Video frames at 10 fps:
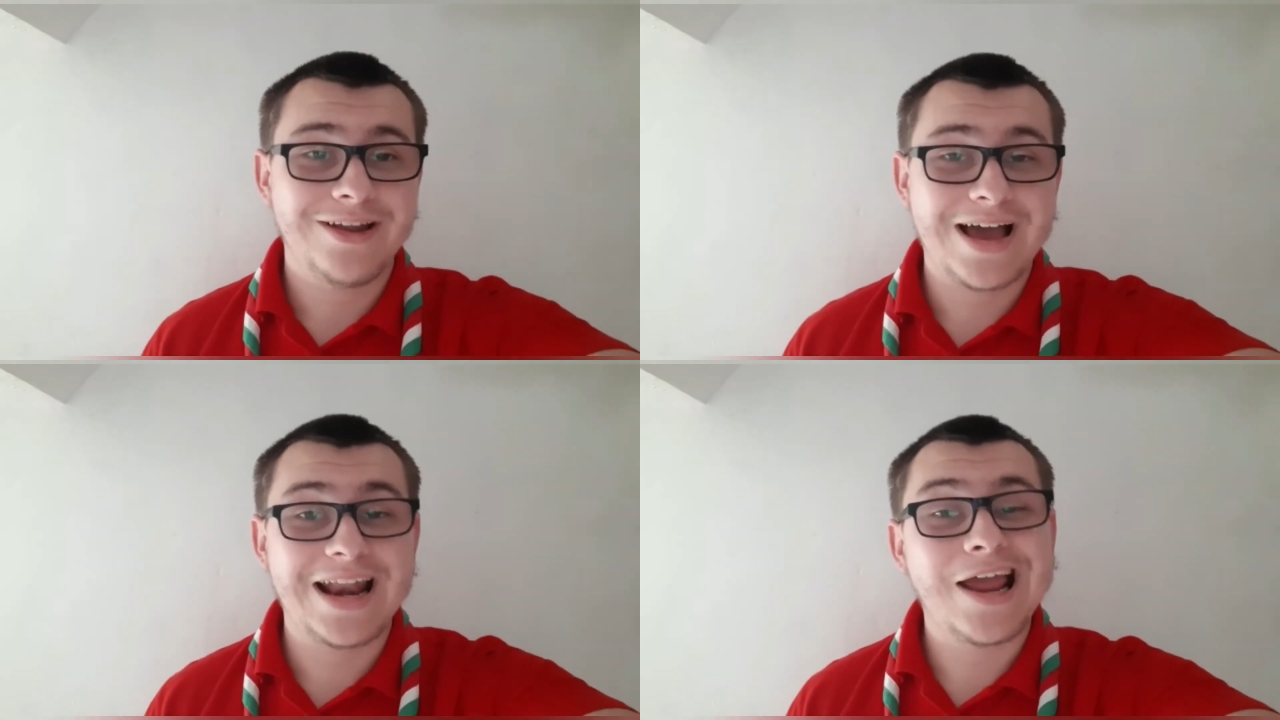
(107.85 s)

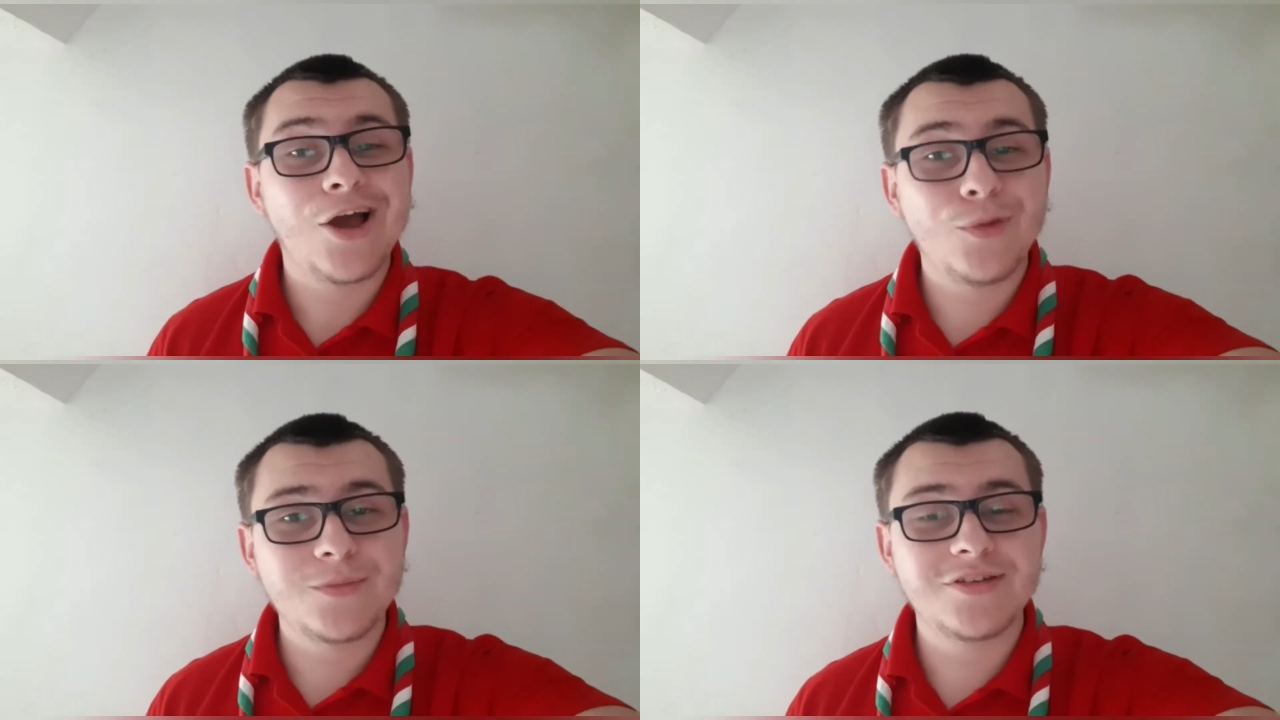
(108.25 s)
And I
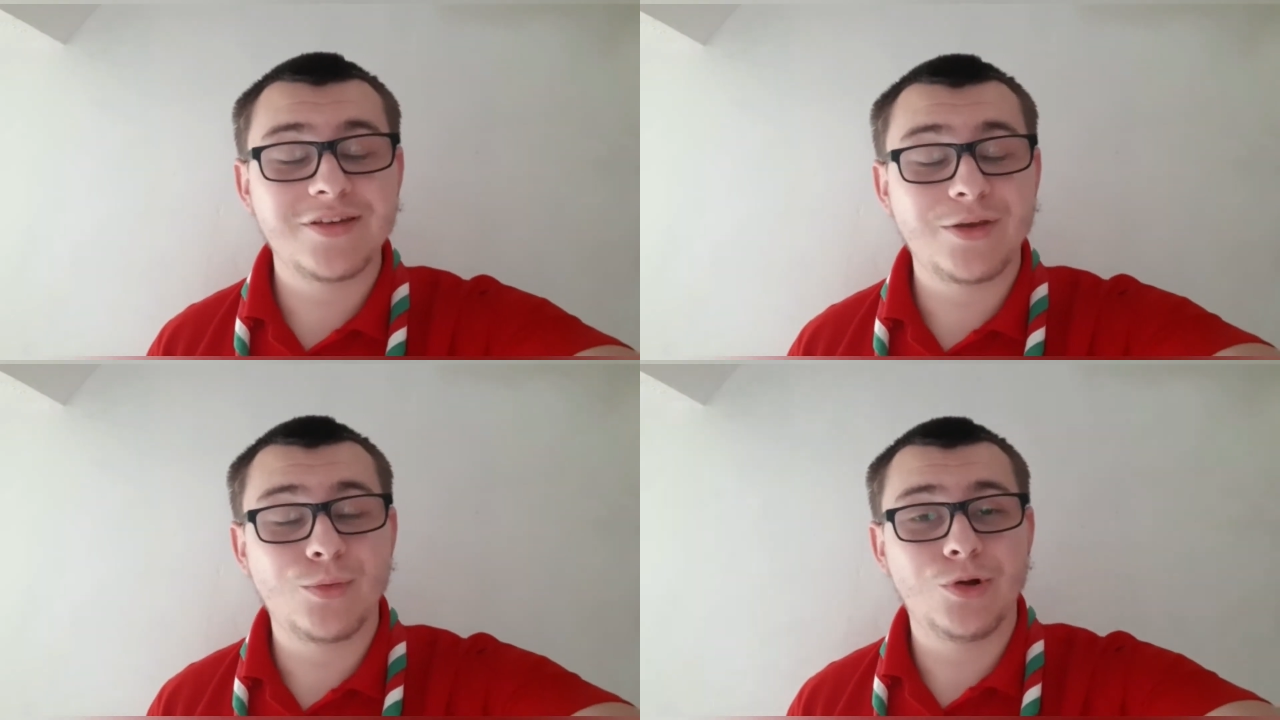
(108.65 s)
hope to
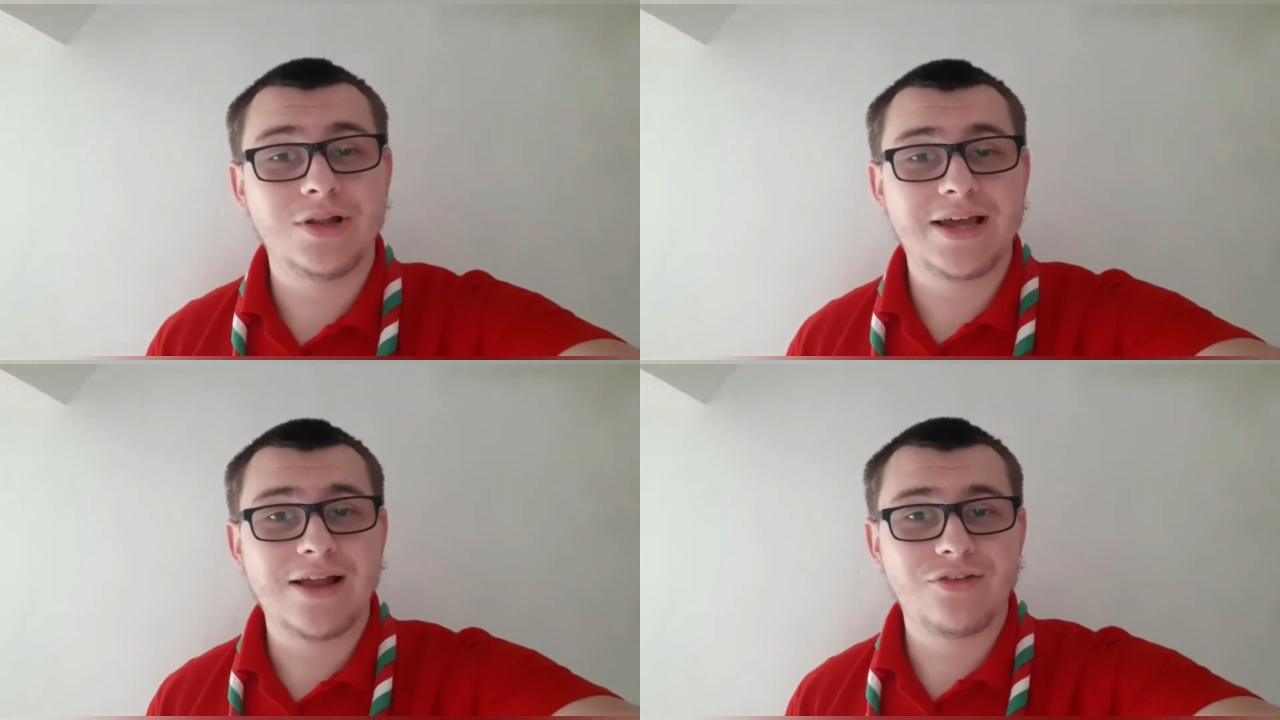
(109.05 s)
see you all
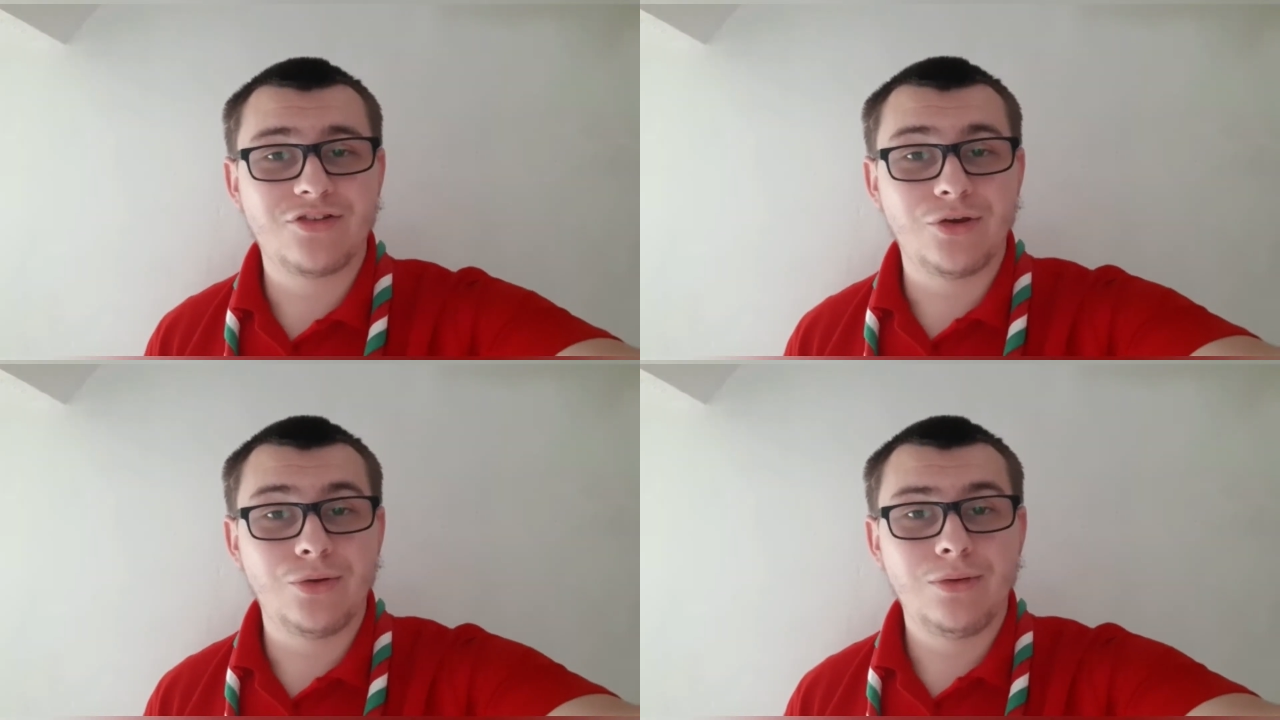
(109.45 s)
again
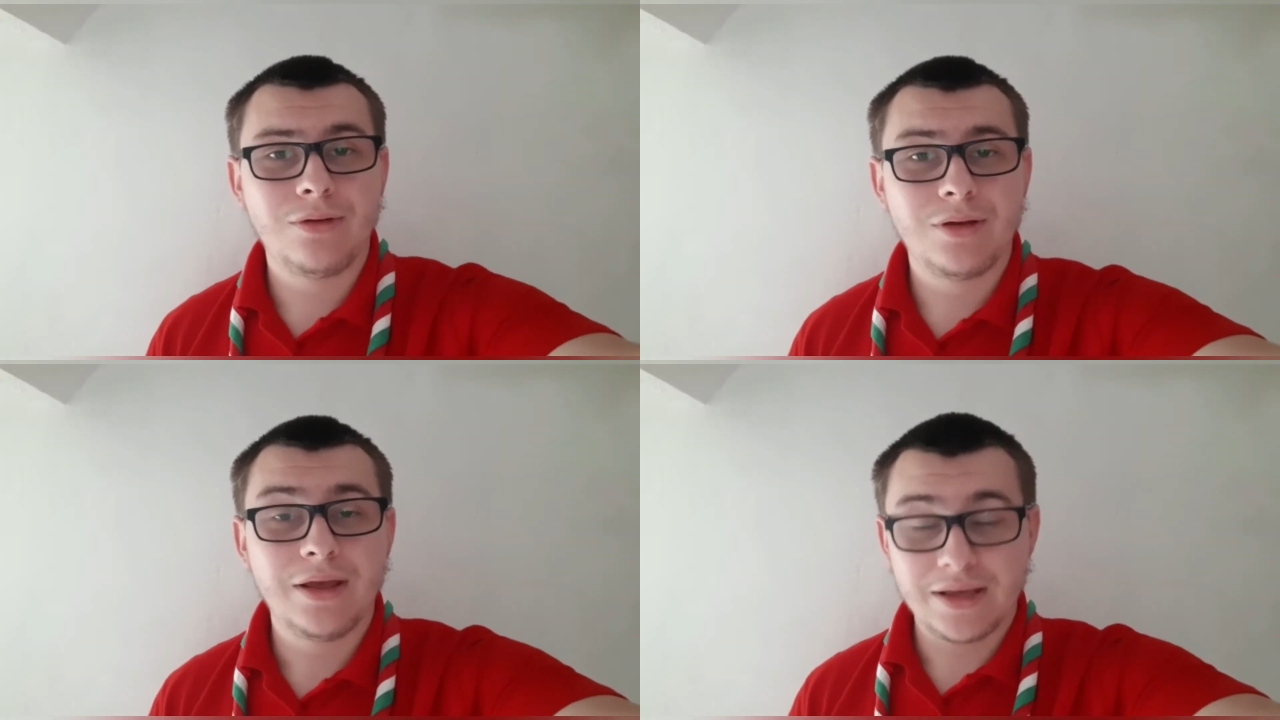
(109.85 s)
soon.
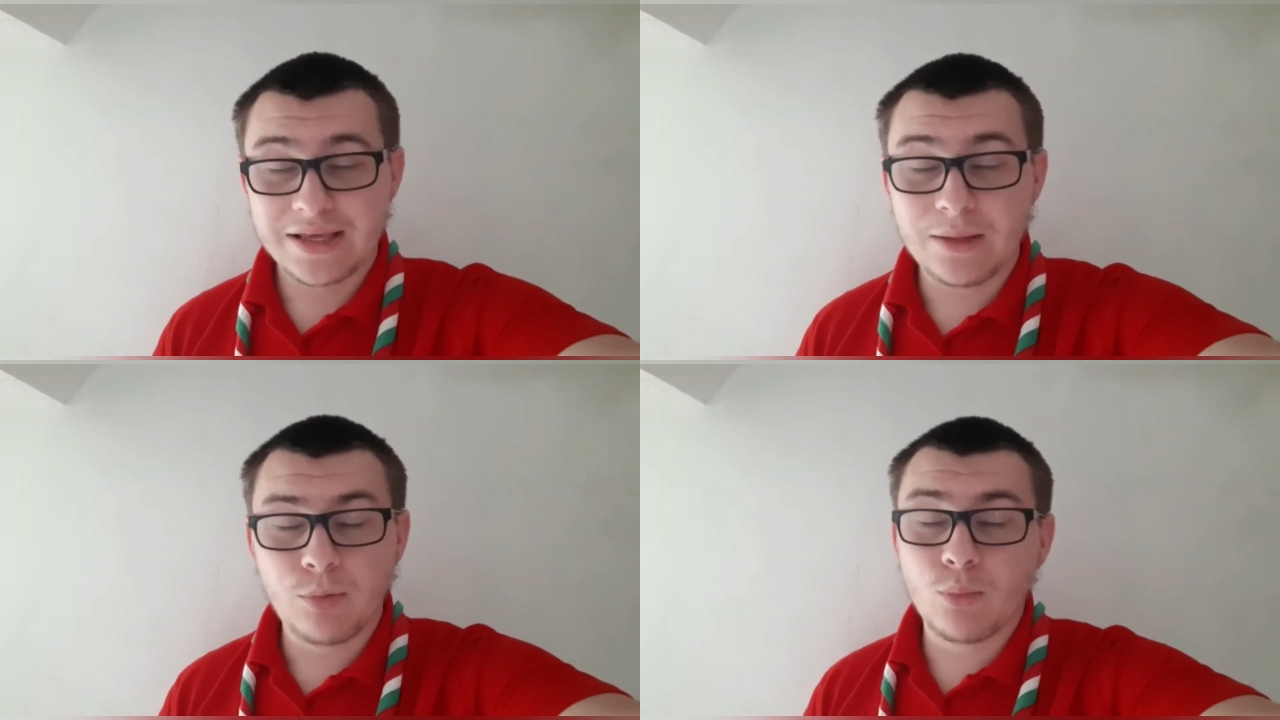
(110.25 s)

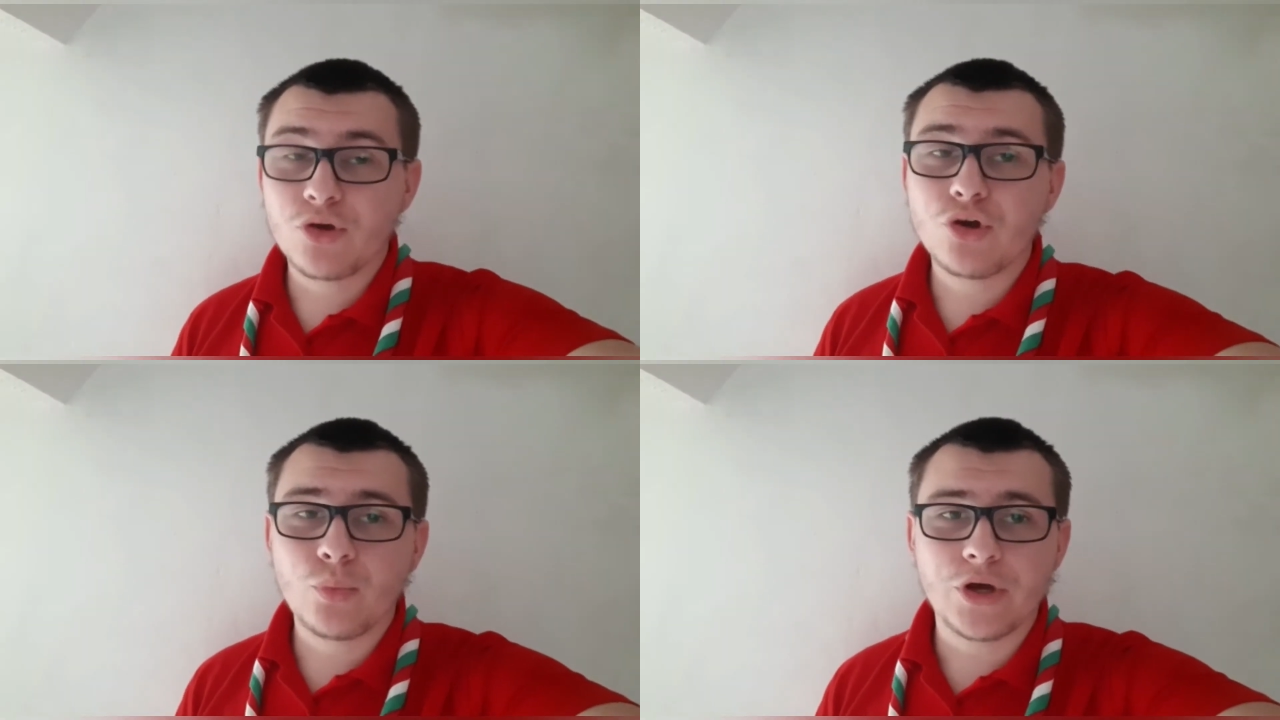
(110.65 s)
Keep up the
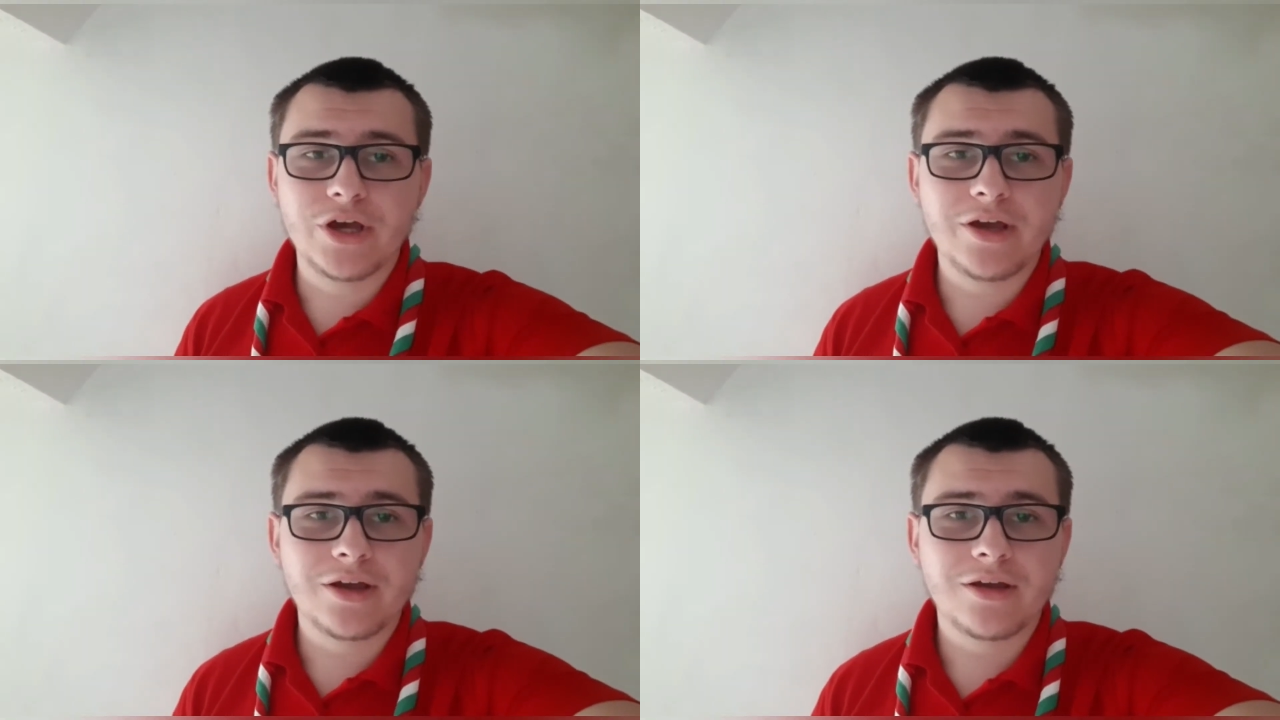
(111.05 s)
good
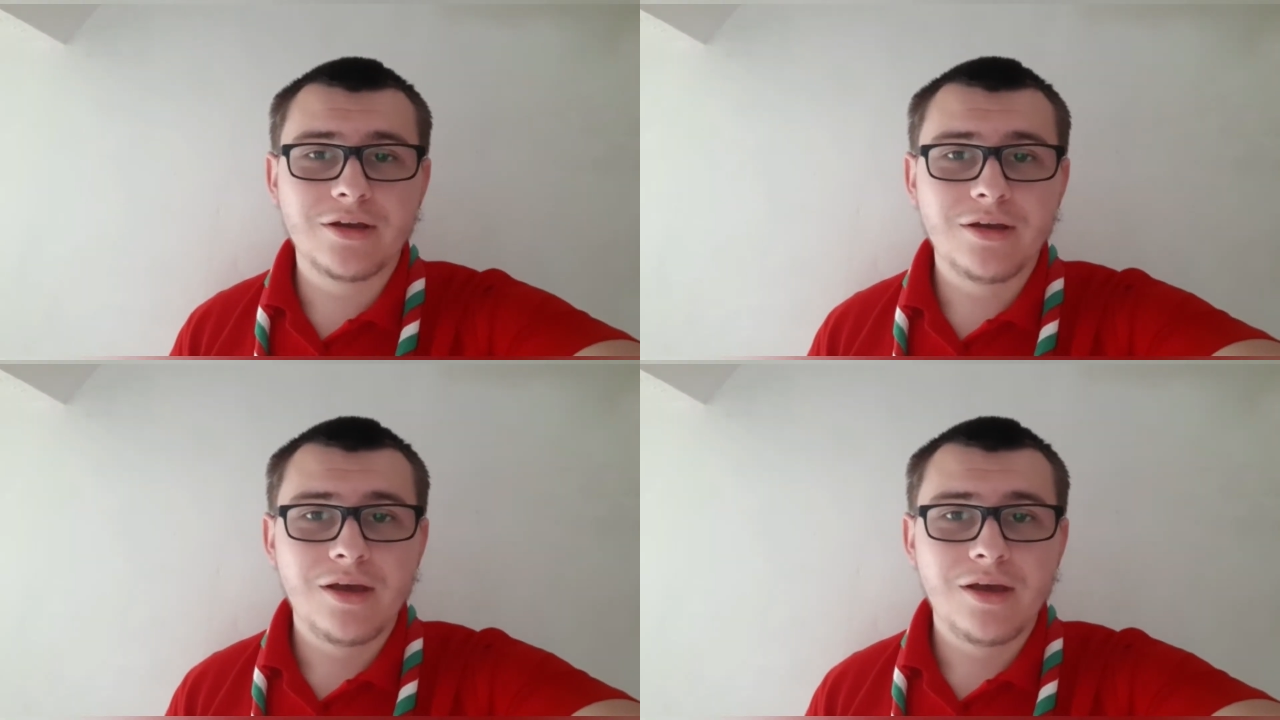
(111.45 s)
work.